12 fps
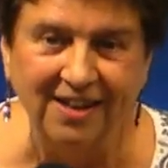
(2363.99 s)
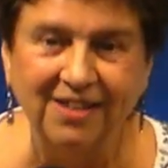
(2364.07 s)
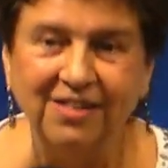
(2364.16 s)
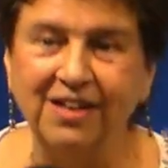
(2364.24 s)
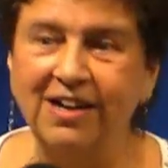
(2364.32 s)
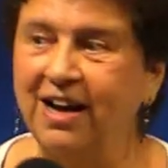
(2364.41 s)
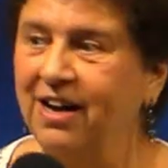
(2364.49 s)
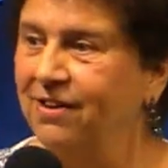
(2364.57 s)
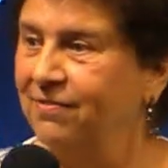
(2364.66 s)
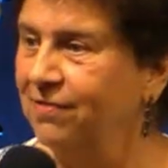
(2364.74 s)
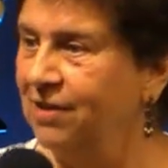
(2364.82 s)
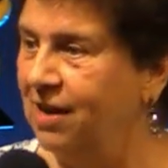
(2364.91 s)
The God
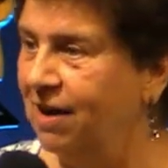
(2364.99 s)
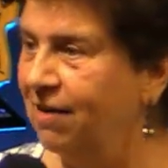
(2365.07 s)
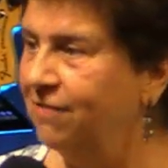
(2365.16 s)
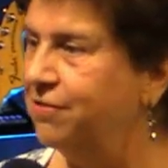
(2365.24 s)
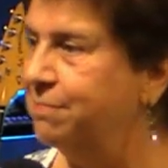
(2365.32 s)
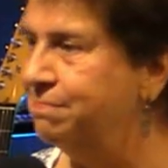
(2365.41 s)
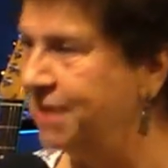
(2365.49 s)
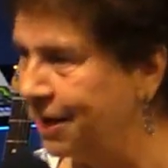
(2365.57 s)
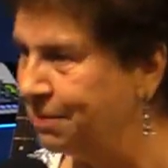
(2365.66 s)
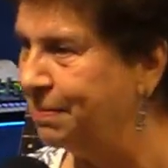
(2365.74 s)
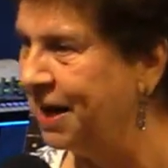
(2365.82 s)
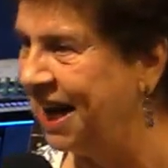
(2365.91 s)
of love
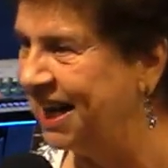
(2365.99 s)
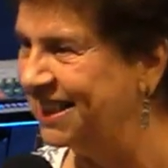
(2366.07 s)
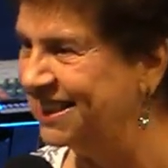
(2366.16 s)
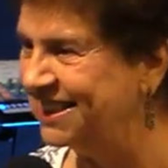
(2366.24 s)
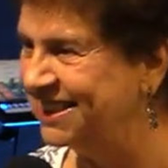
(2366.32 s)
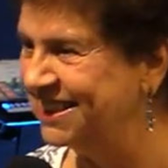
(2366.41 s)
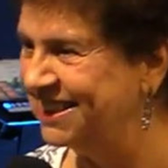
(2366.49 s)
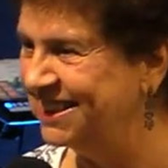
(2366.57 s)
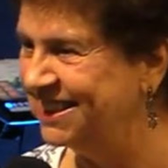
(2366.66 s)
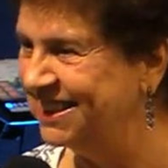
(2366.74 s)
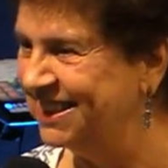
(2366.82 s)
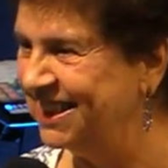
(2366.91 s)
met me,
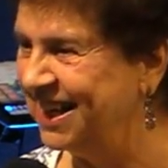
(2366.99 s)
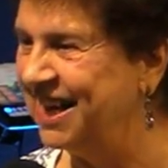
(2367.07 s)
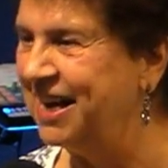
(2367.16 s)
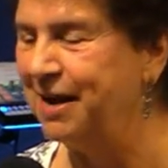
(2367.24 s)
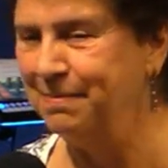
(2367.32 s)
and I'm